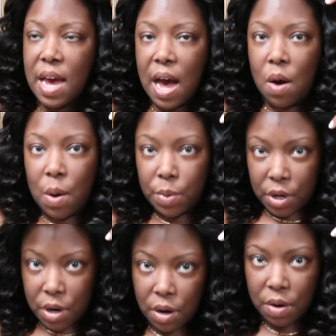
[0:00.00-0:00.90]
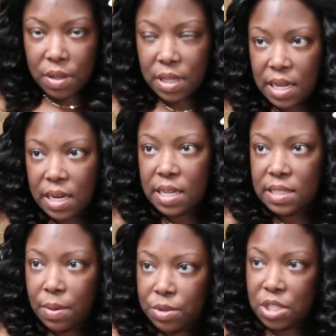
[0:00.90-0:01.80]
How I would curl it
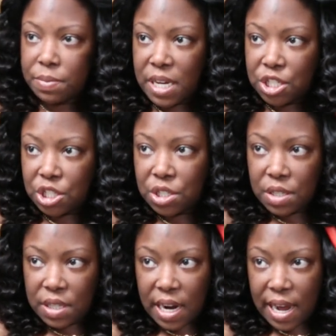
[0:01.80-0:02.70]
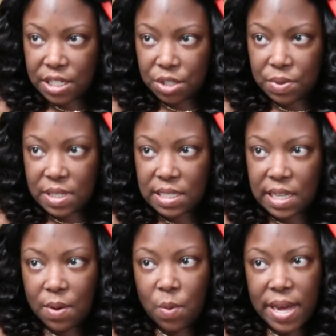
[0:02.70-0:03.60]
is I would just make sure that I do the
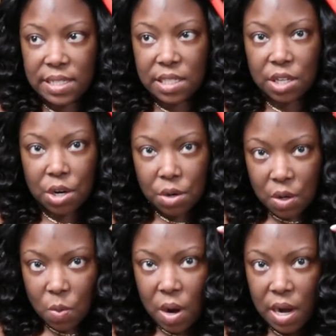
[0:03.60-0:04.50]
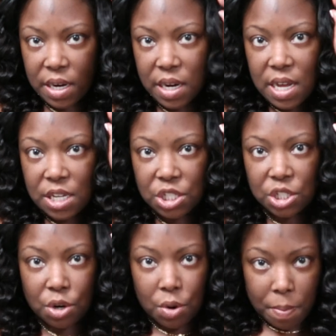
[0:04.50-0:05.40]
same way I did the curling wand,
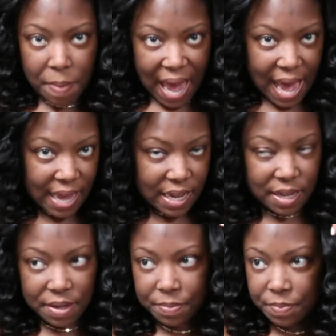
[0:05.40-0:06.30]
just curl back.